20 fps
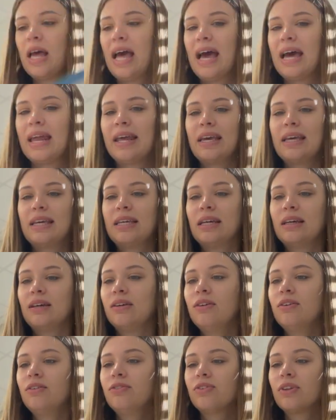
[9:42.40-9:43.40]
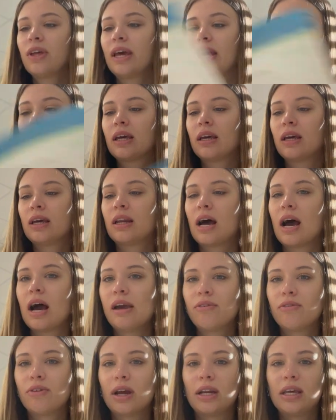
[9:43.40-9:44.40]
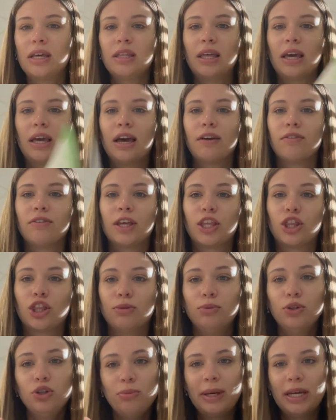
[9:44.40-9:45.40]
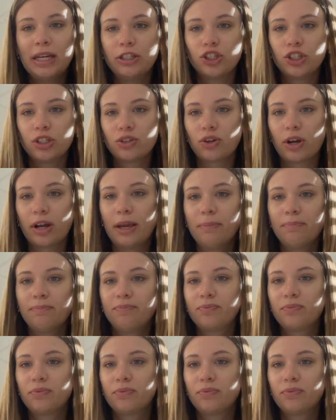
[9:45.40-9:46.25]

And I give like in iReady, they have like the blue pages, right?